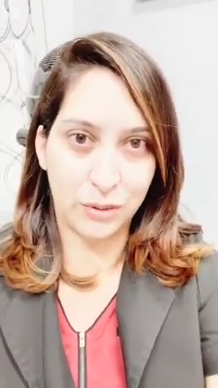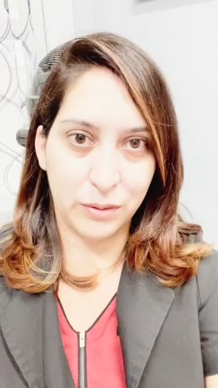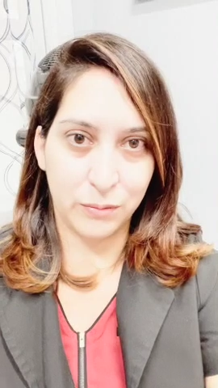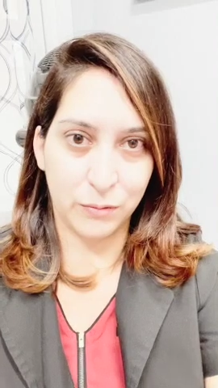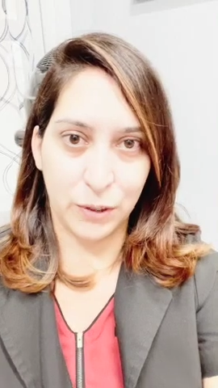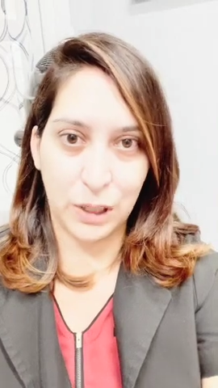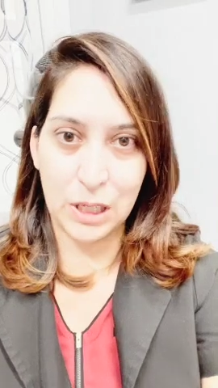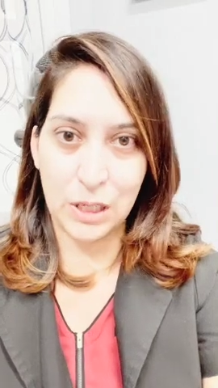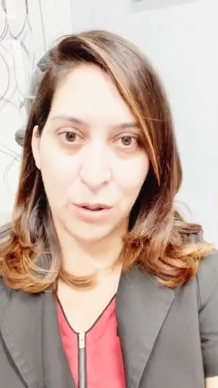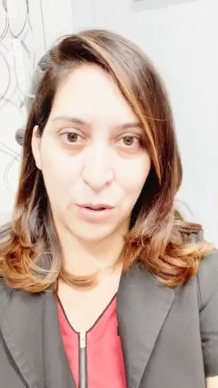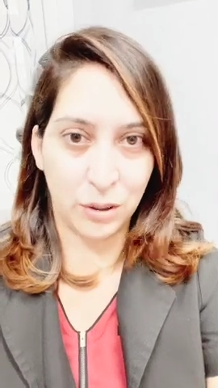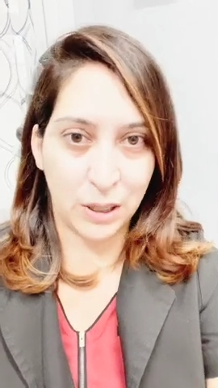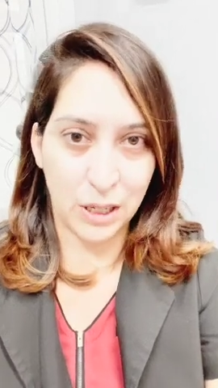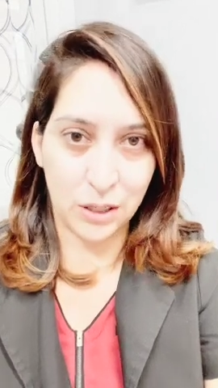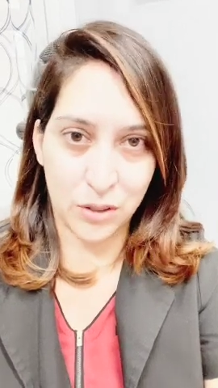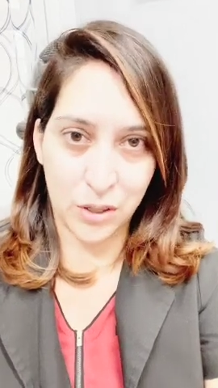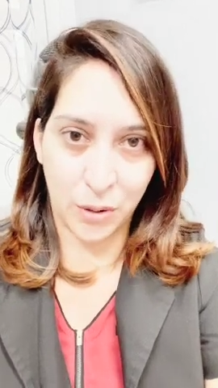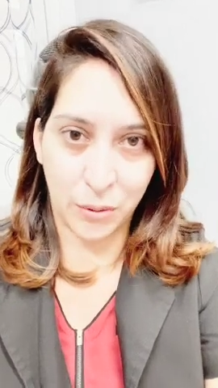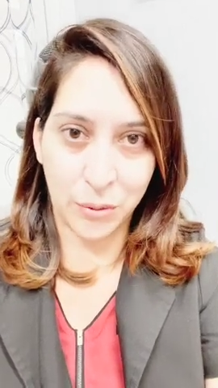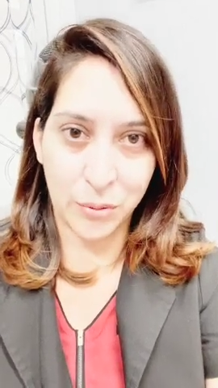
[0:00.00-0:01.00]
really don't like
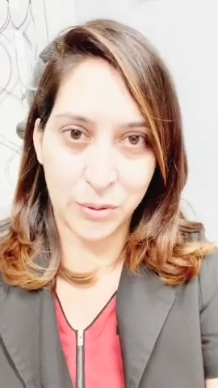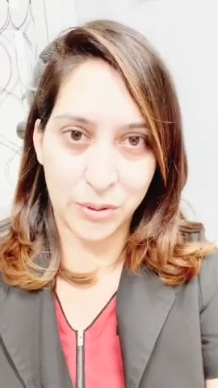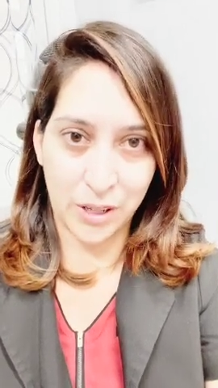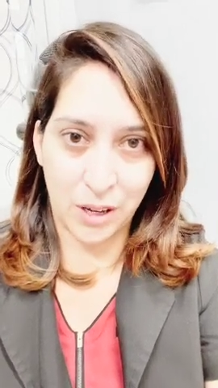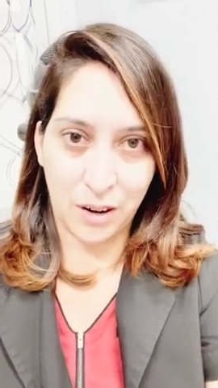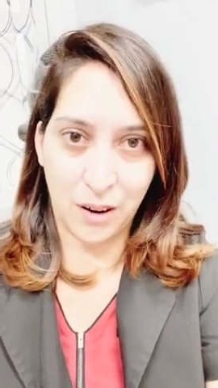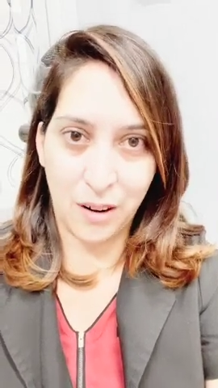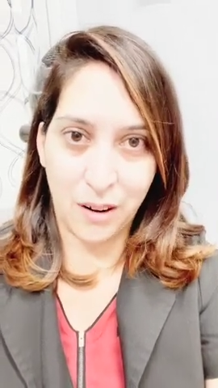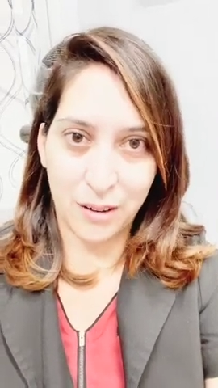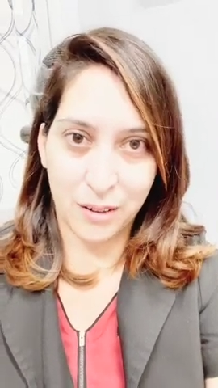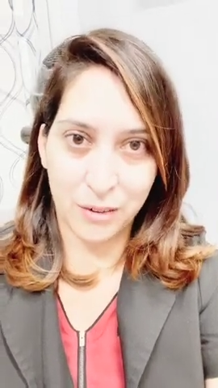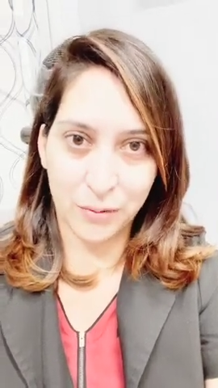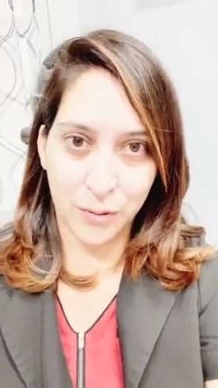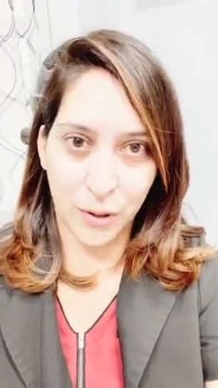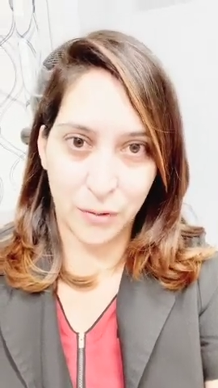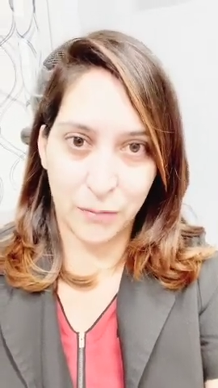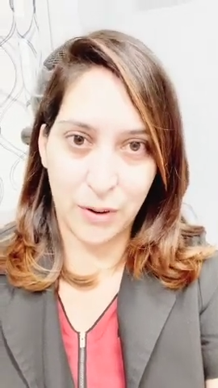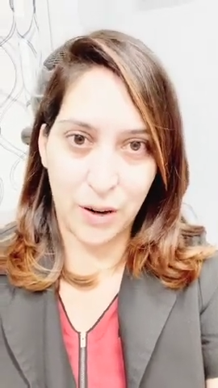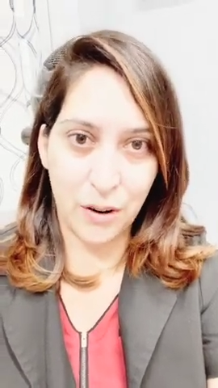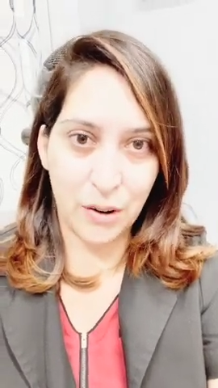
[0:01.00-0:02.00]
toners at all
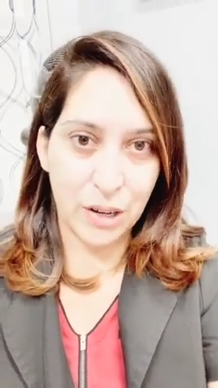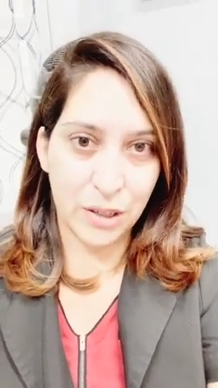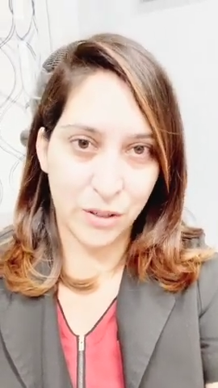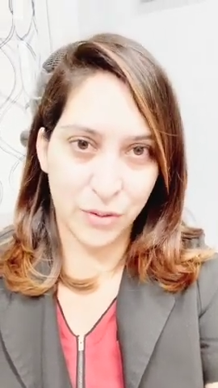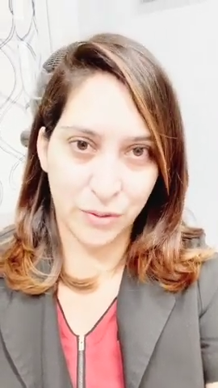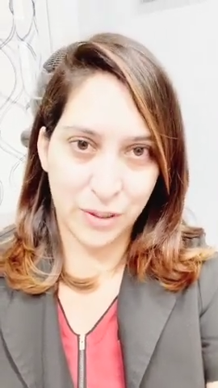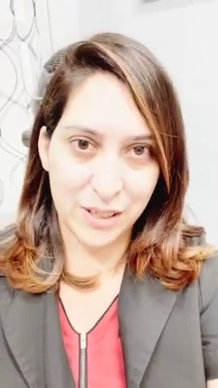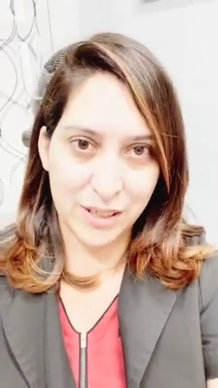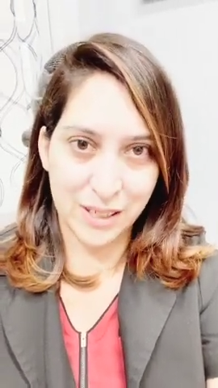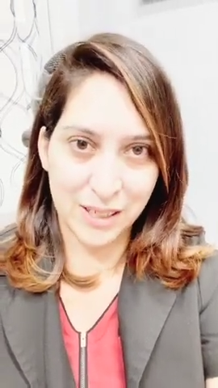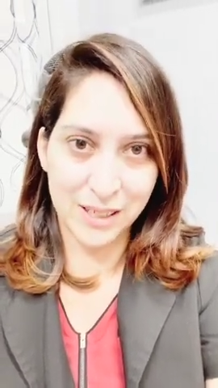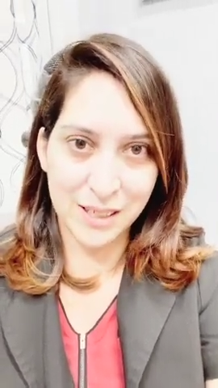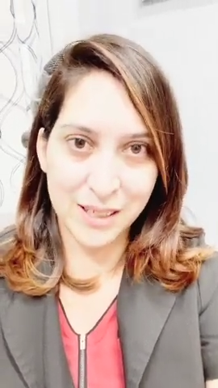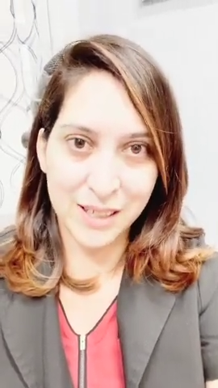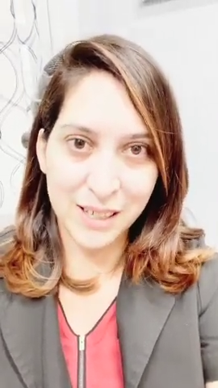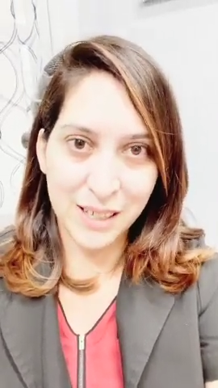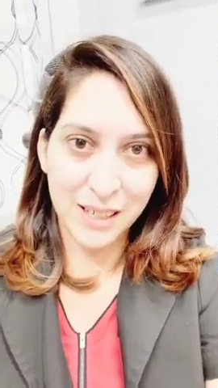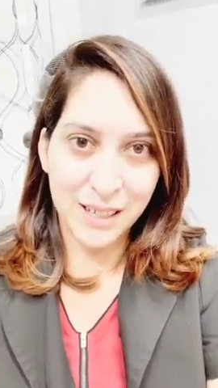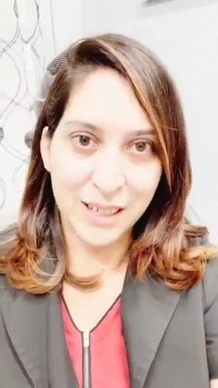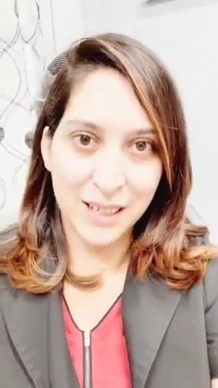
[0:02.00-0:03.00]
for various
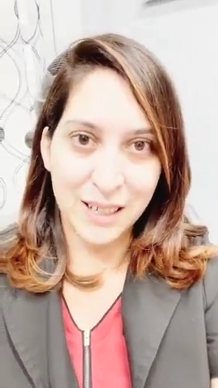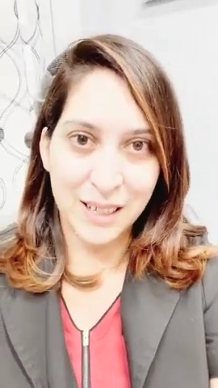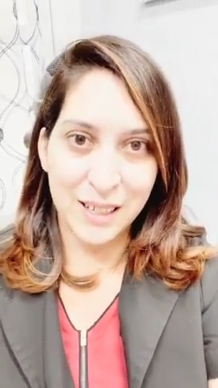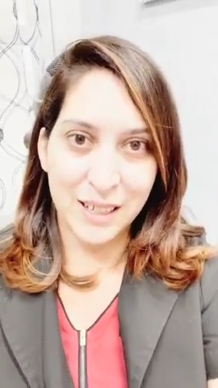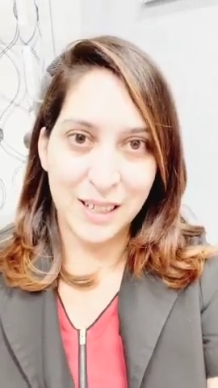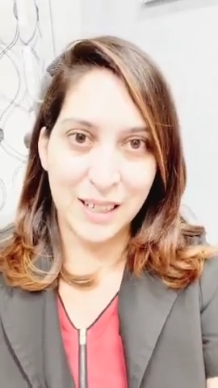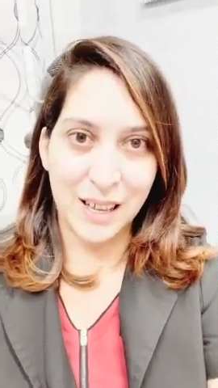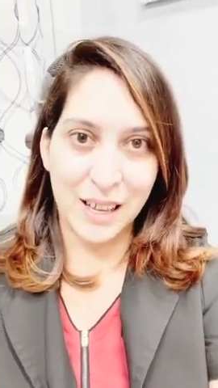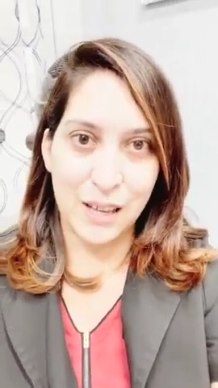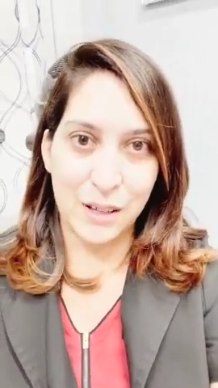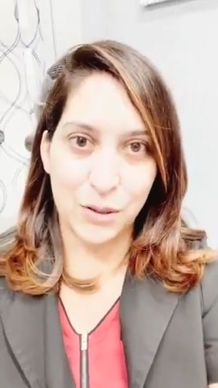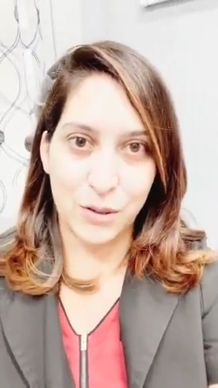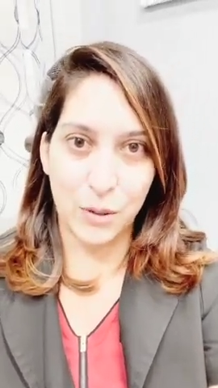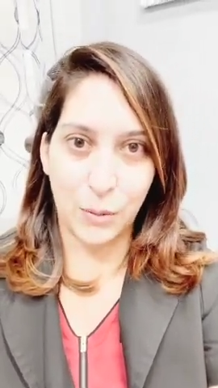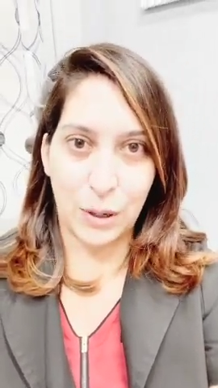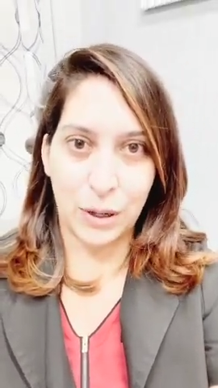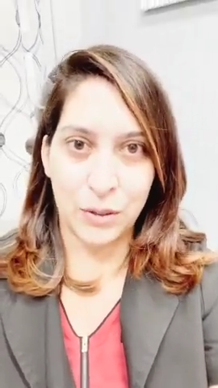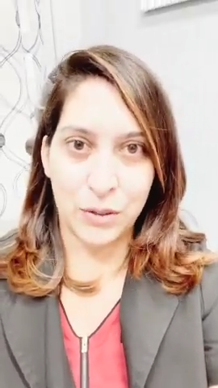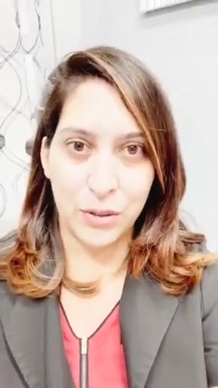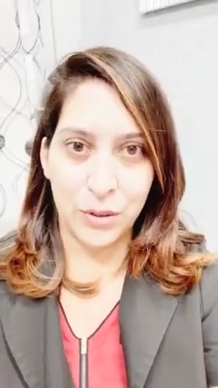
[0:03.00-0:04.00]
reasons, and so
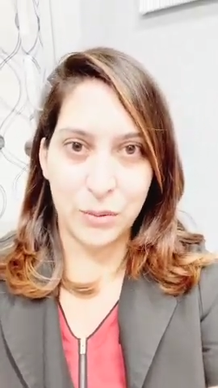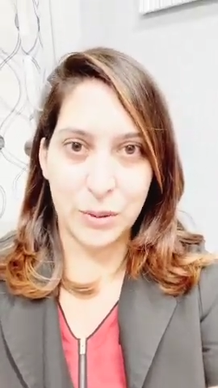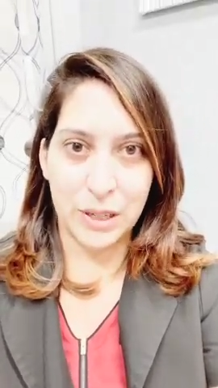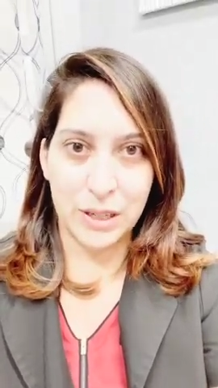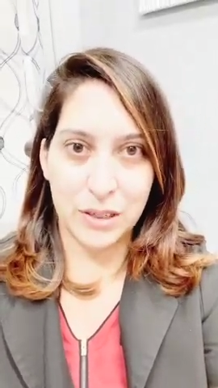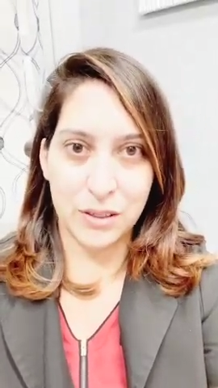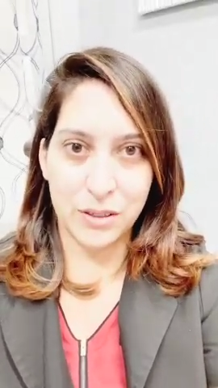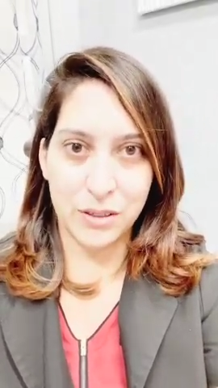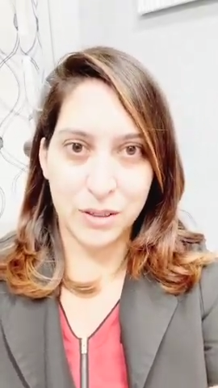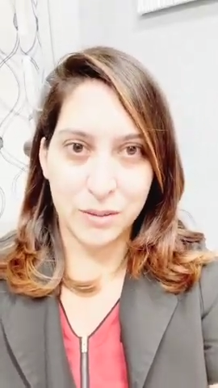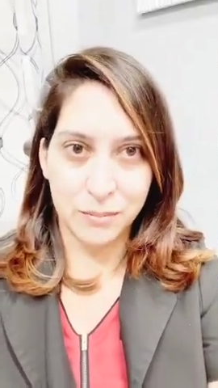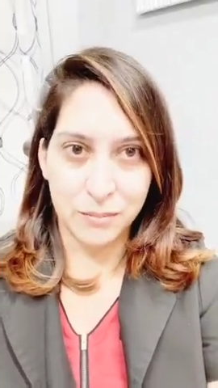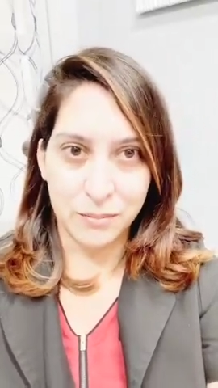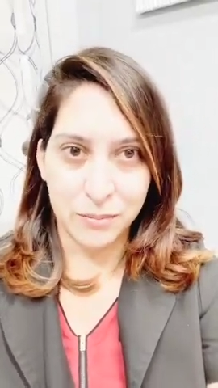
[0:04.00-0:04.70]
what I'll do is